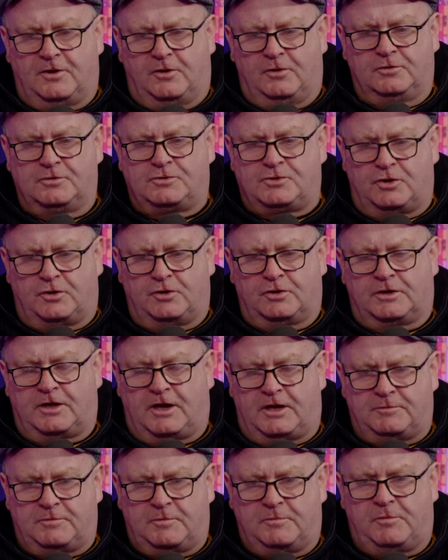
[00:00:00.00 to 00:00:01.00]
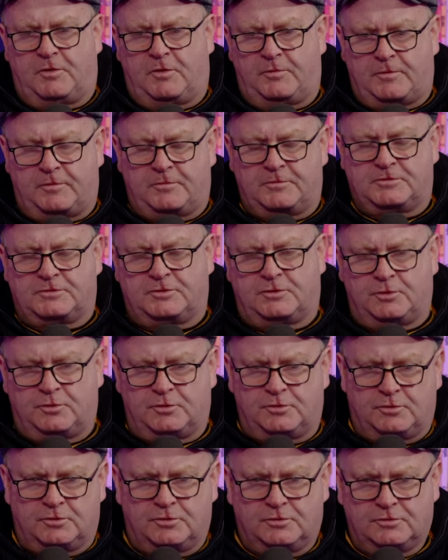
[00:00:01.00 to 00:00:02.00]
Old Jock died when Bobby was
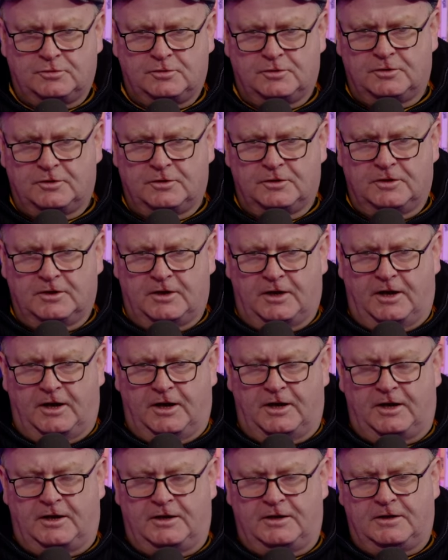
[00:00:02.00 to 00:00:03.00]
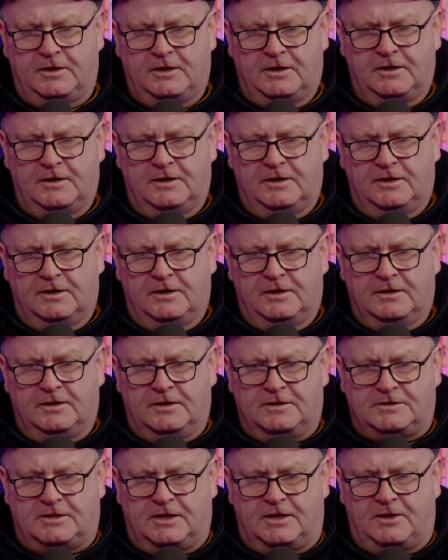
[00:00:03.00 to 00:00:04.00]
two, and
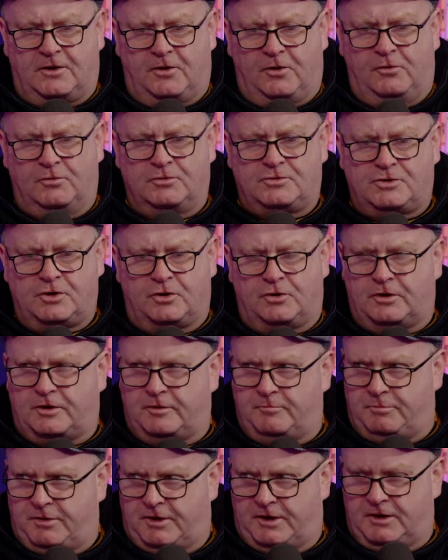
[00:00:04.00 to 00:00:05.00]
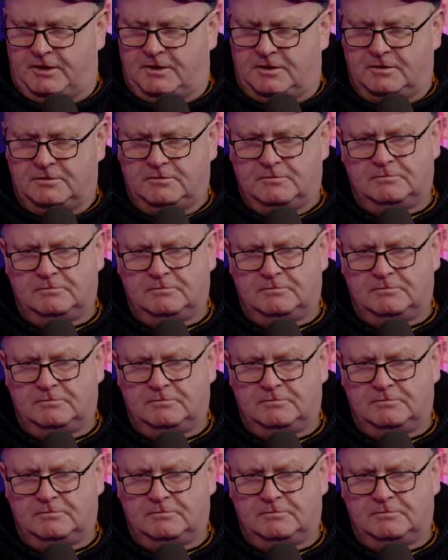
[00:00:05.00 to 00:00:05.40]
they say that old Jock got buried,